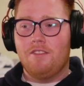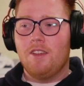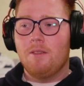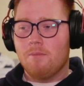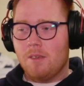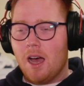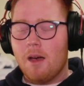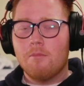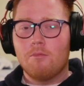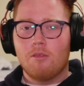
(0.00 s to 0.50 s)
It
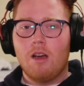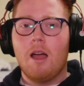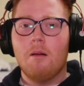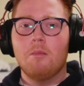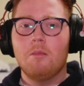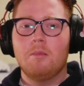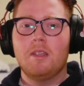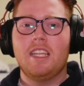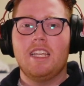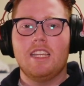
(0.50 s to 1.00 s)

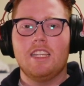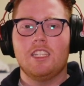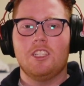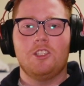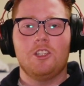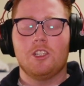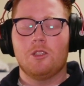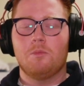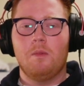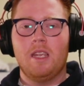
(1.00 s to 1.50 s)
probably is
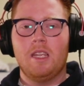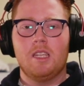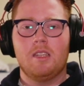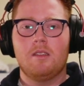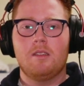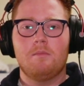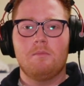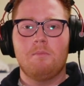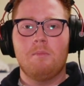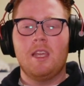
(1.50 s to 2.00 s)
just based
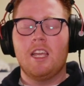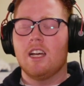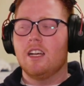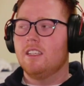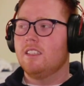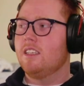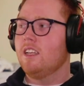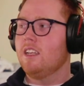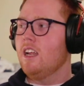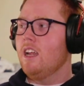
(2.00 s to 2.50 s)

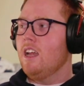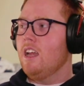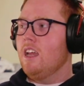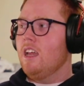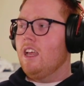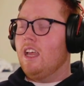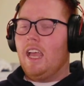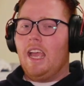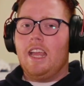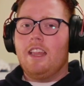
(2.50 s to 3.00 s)
because
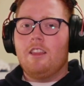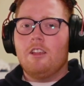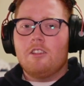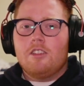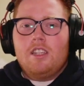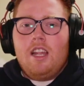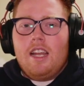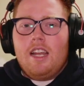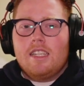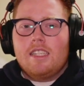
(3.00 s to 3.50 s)
it, there's
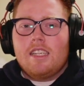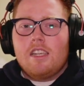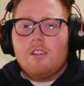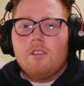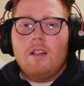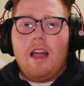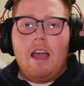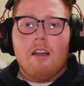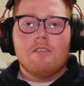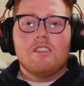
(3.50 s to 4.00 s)
not a
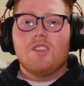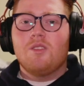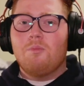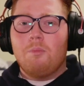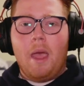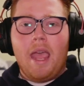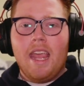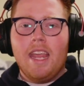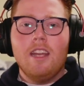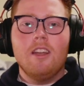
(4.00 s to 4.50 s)
single ounce of
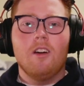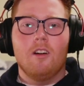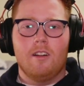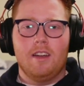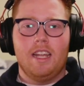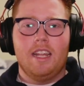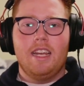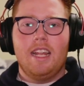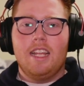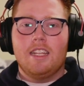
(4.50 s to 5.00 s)
paint on
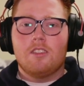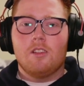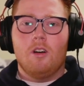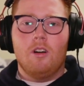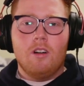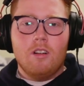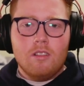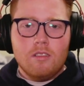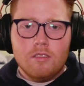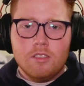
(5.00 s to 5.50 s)
it. It's
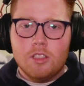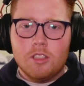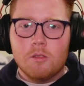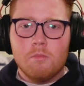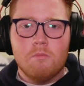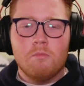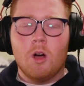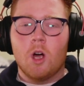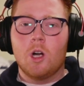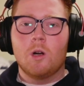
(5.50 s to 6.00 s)
all just
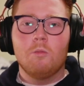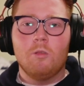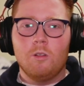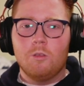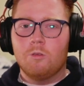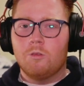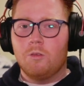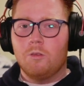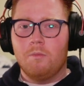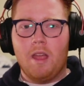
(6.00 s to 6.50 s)
marble
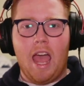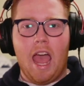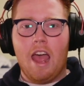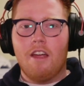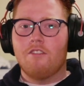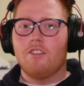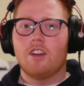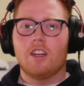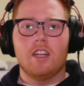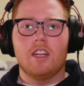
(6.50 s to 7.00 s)
from
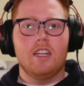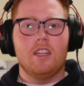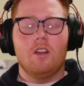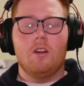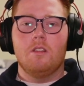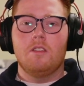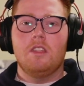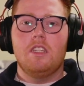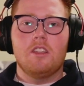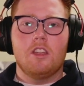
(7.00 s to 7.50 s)
Africa and
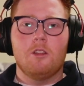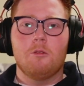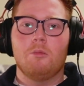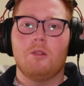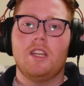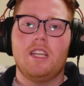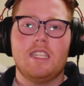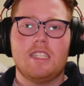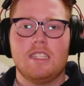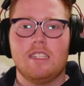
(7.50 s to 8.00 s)
all these other
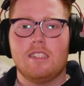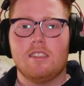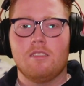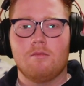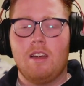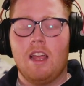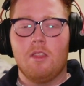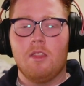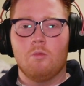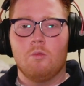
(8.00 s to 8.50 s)
places
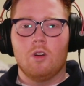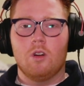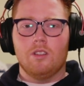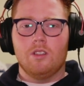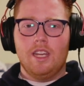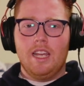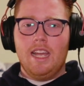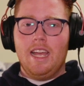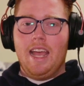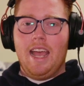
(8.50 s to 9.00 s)
around the world.
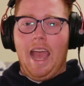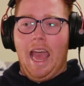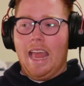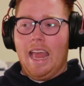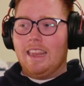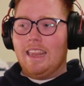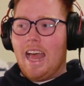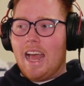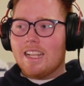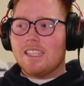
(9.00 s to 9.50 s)

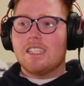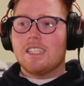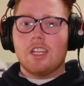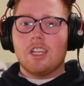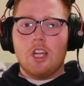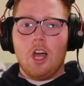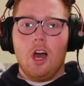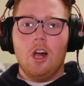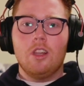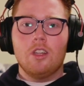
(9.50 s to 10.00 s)
And that's the
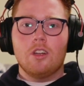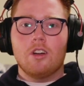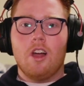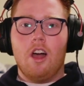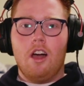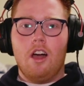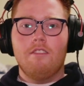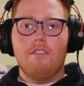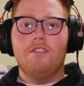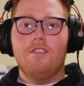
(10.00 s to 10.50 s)
color
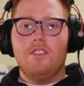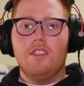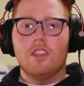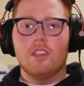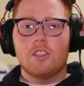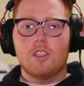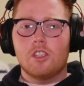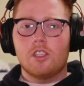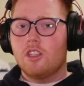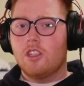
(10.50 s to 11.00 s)
of the
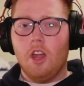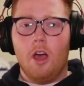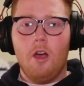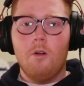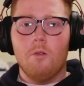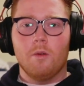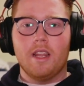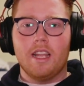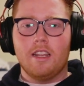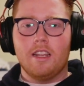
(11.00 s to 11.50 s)

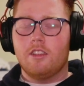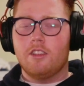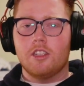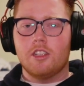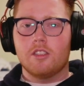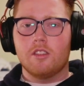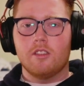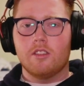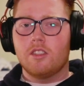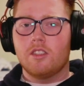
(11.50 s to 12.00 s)
stone. It
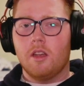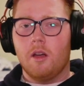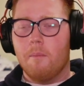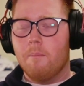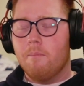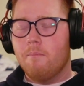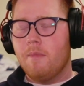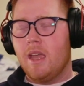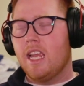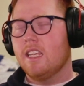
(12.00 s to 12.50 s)
just looks
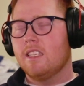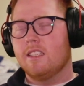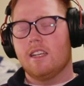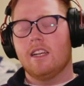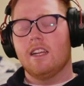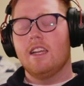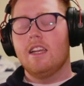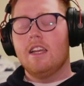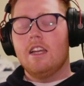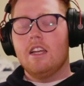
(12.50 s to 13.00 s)
amazing.
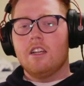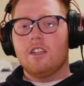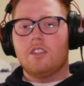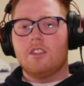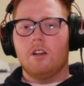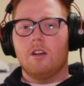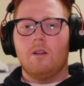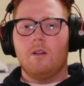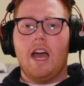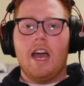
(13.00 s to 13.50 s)

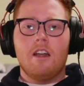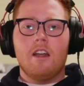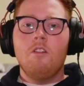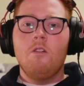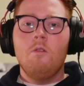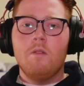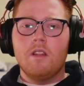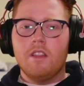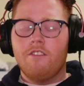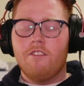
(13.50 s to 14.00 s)
So I don't know
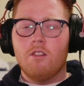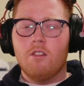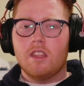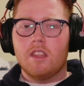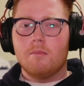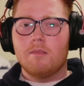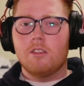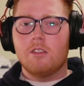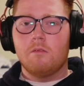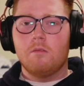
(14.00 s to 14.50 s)
when the fourth
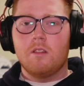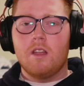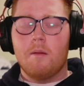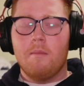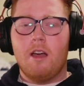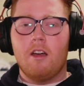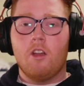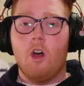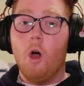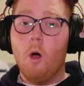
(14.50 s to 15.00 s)
episode will come
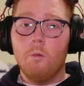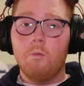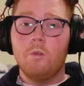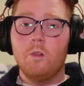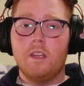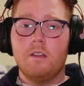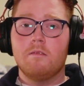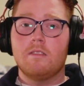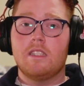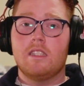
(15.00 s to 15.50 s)
out.
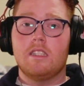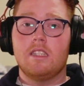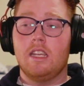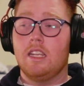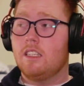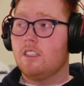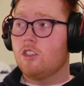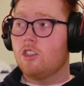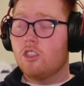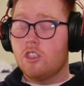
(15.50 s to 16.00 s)
Hopefully it's,
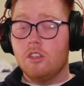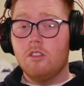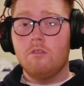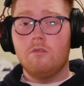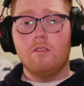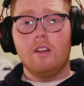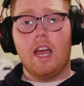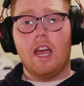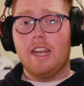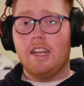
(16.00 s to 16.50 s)
it's
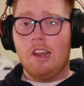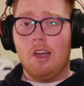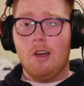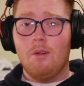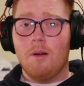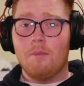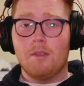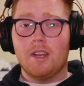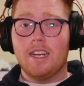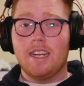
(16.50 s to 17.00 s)
soon. I know
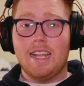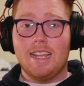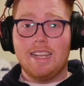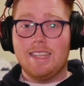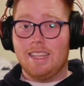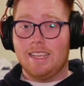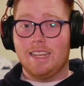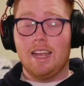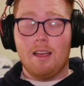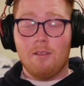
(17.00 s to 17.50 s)
I'm going to get,
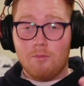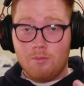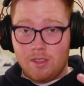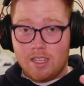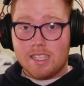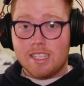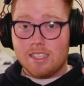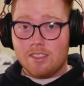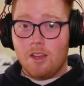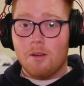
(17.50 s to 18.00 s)
like, I,
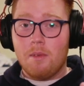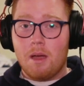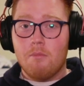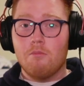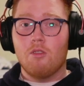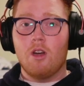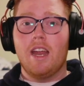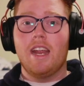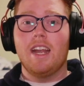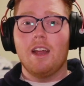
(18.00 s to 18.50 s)
this is on my
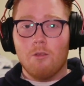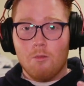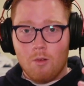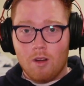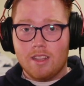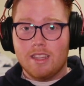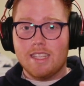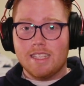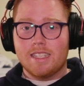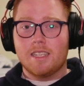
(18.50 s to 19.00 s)
brain. I
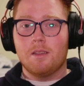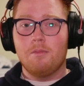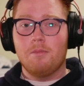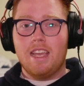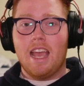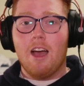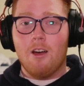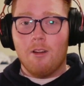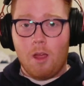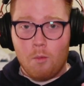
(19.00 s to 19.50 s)
want this to be
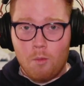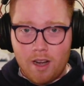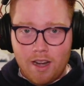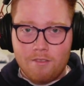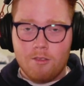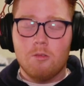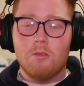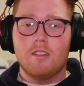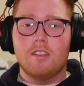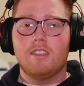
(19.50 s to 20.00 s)
out. I want
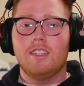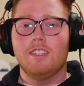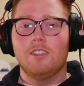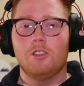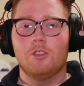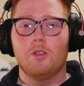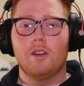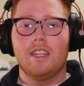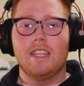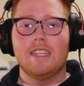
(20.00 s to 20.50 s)
everyone to
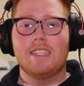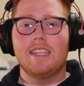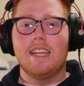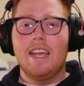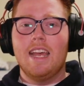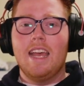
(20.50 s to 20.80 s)
enjoy this.